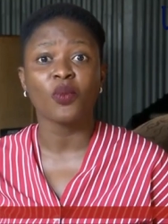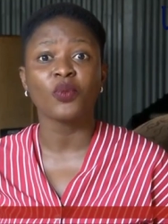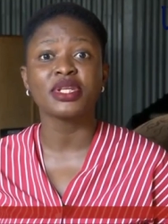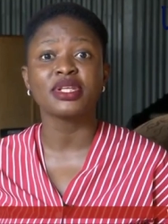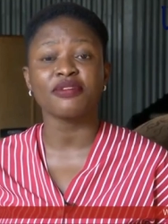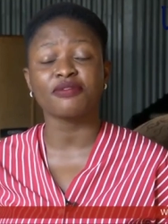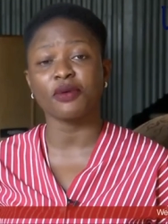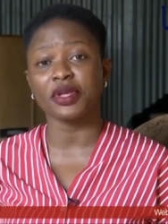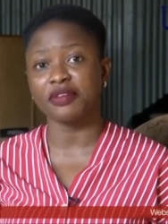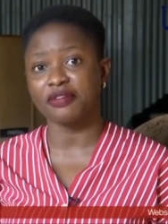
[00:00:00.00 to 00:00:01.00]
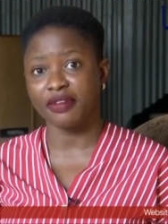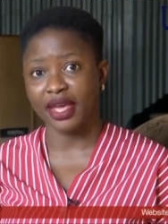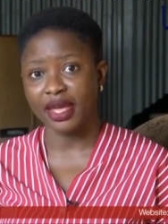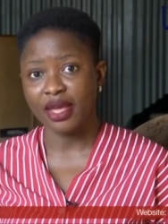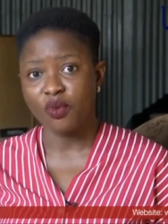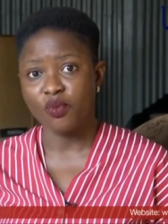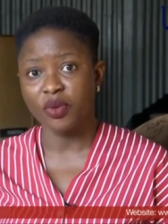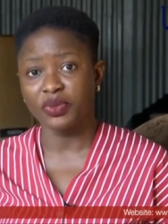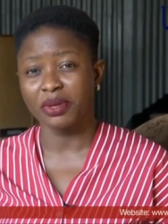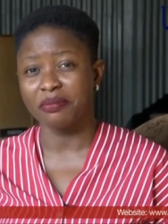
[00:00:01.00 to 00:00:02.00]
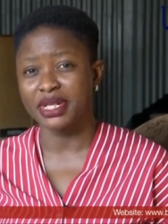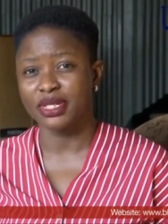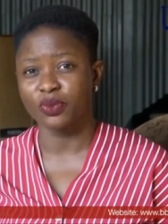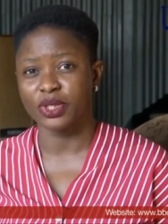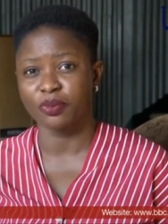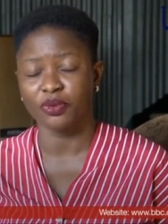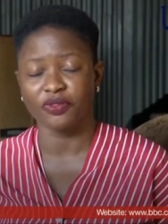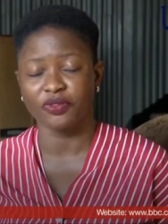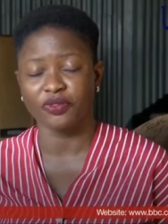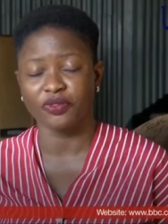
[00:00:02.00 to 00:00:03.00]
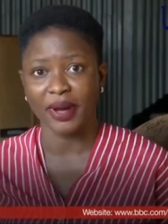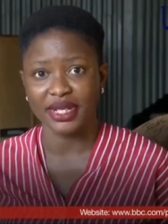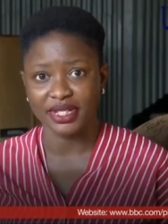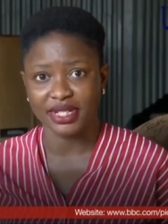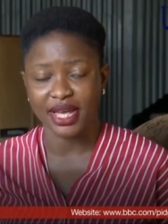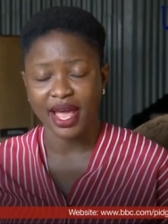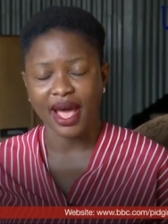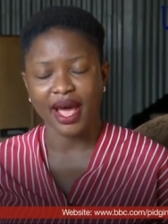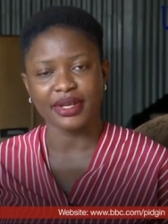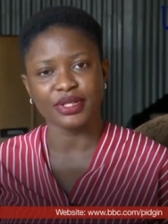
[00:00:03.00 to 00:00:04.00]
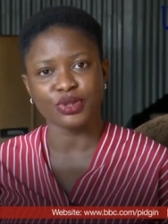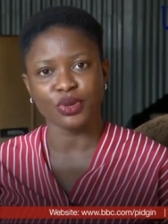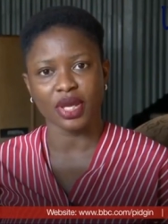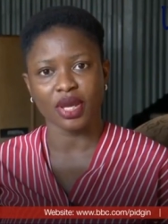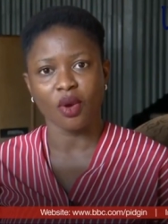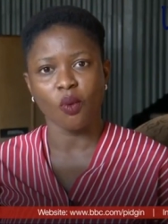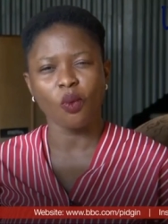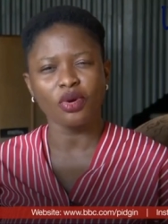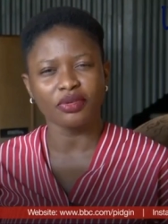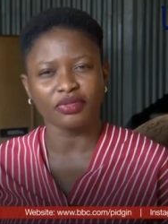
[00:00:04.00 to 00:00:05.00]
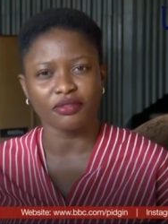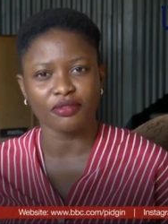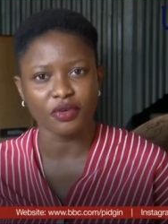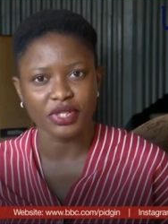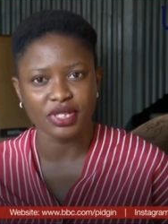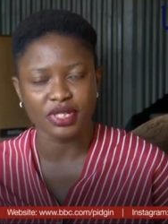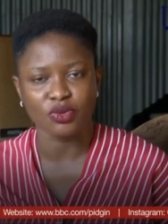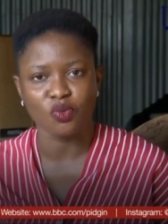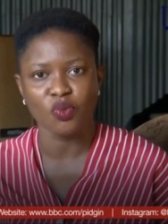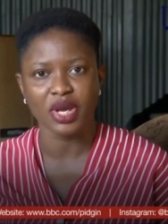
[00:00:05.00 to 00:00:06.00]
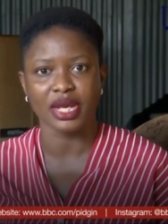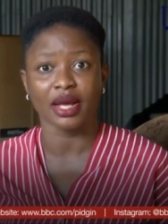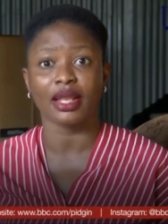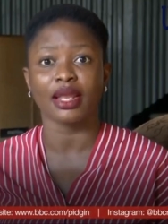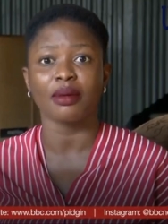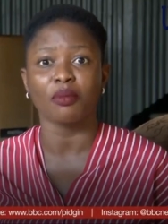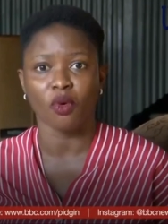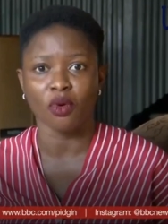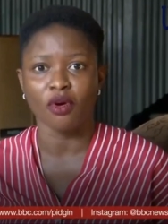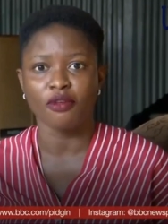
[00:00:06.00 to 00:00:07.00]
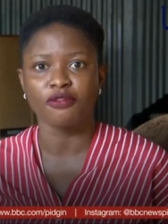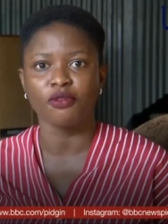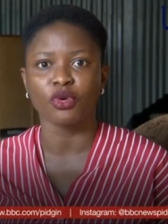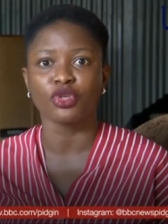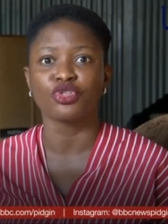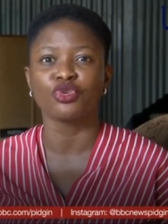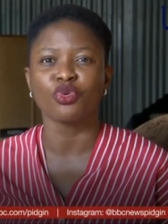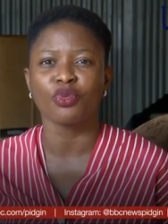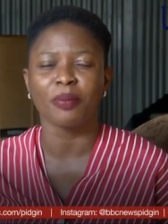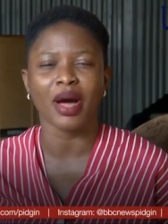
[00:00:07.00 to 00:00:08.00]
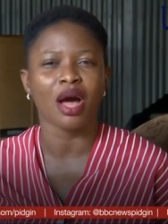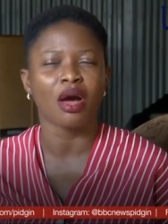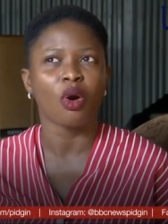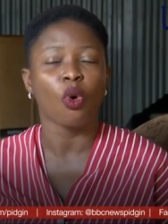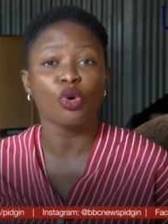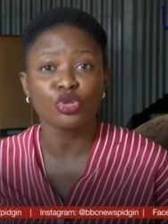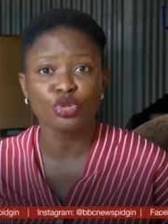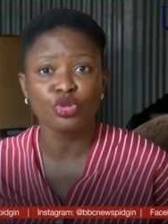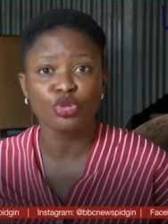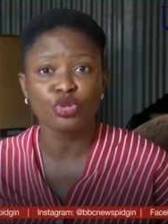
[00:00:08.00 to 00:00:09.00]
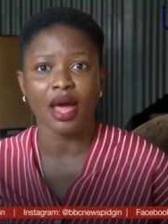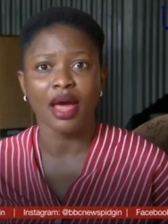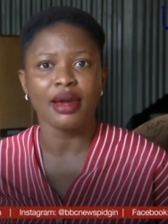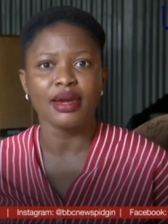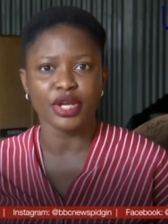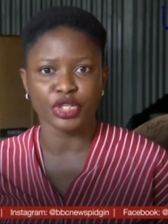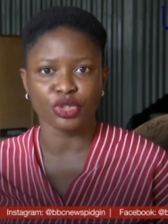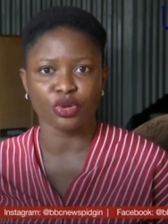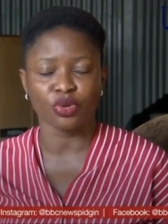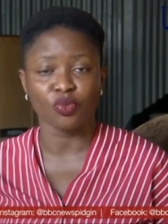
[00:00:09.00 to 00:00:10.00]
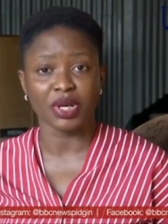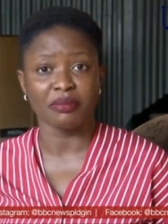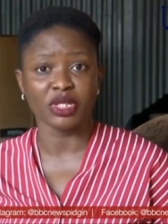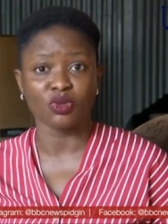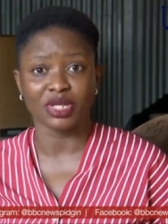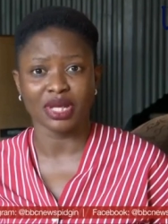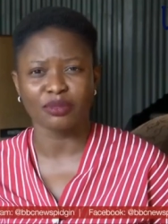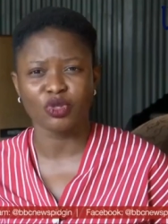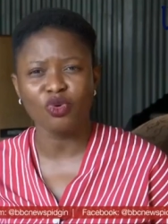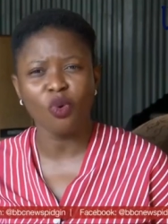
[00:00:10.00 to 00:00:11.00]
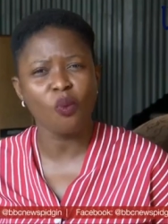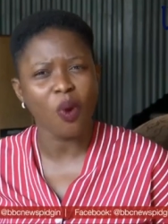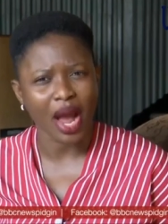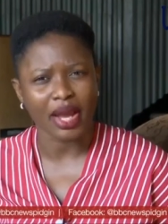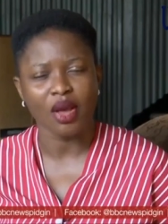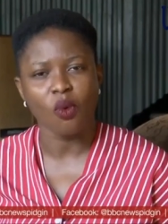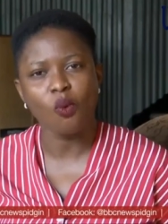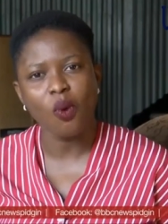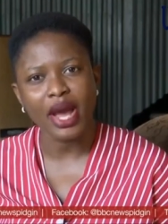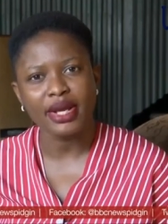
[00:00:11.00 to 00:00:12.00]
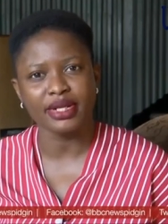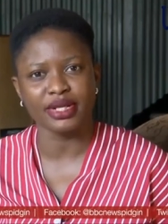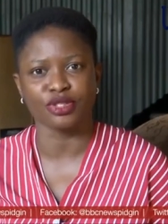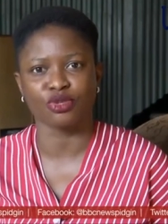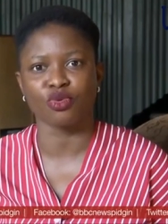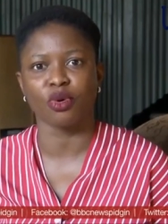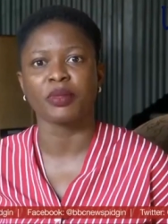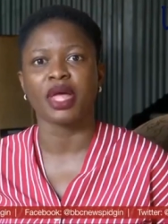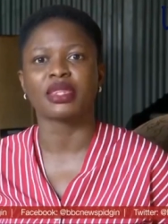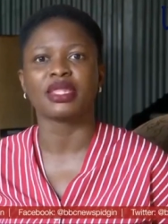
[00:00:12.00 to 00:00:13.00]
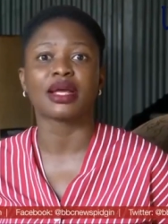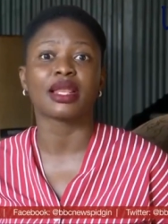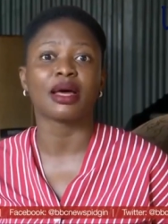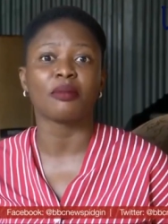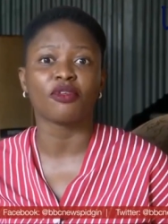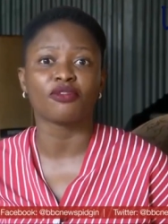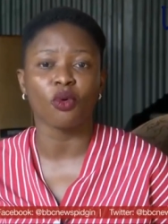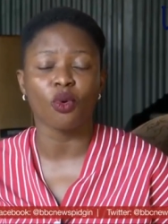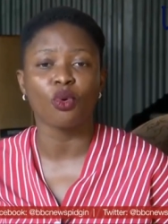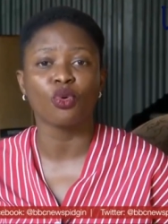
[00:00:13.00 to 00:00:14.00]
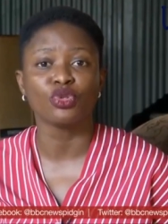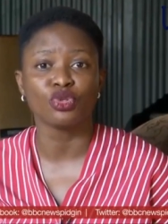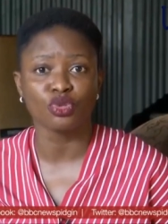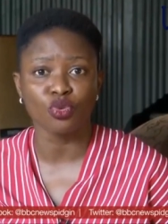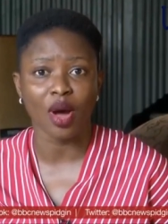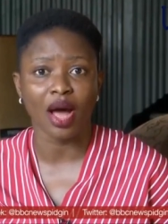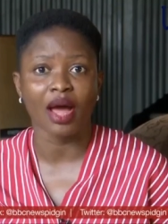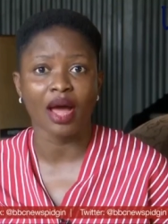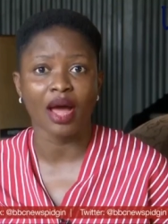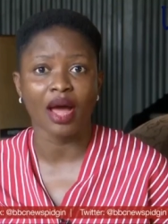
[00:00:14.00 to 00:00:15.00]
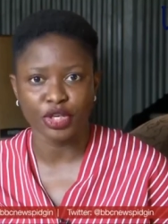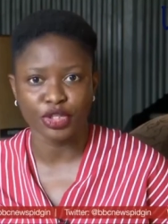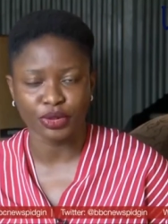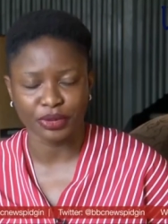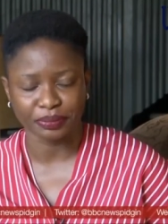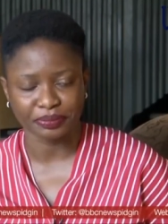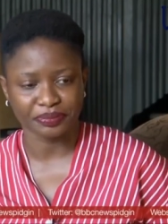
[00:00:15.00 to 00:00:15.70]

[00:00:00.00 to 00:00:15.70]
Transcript: We therefore Ife, where we meet with Professor Banji Akintoye, one of the voices with a clamor for Yoruba Oduduwa Nation. We meet with him to know why, why this group they clamor for Oduduwa Nation.